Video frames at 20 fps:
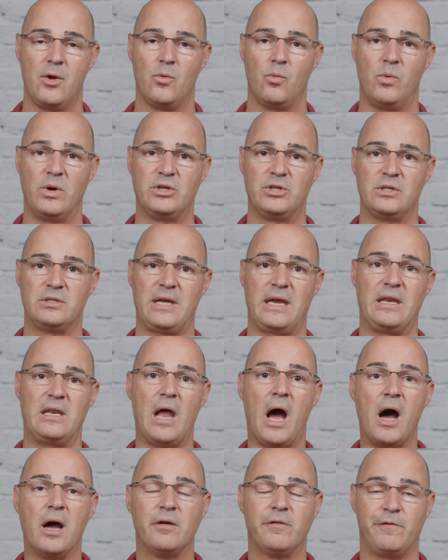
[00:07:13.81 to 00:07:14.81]
which is a
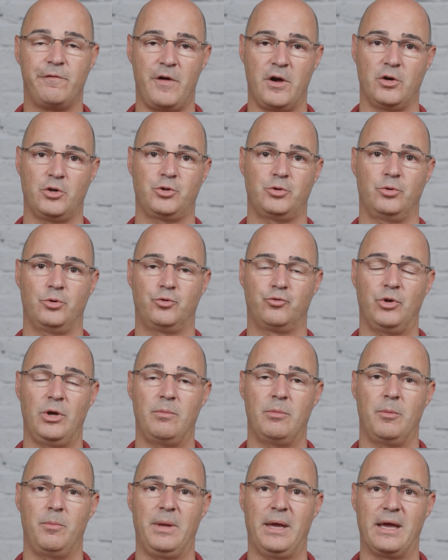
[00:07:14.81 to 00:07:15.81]
non-functional
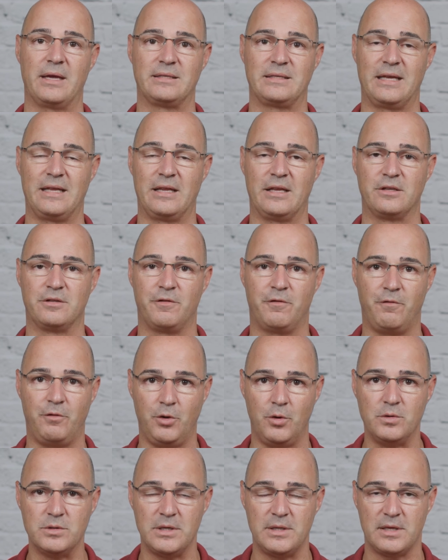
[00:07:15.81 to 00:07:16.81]
treatment because it is
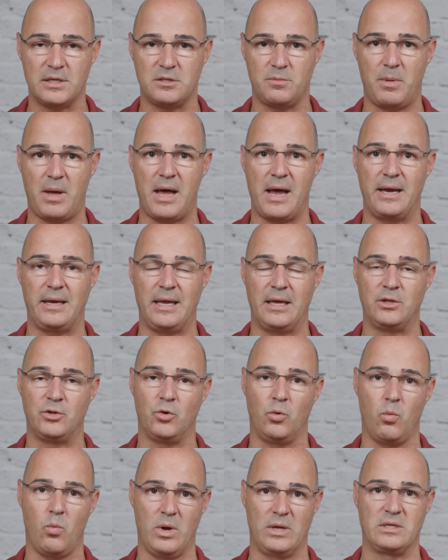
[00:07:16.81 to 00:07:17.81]
fusing the spine
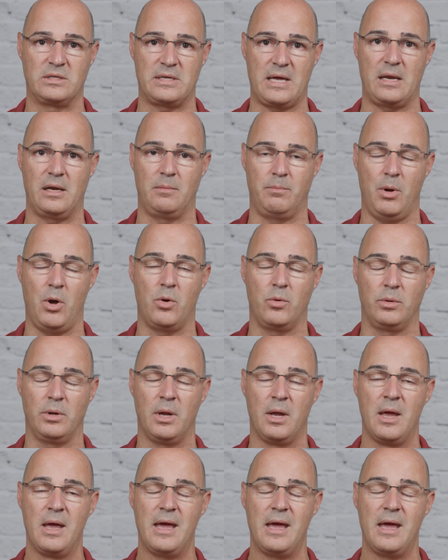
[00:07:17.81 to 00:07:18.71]
into one solid bone.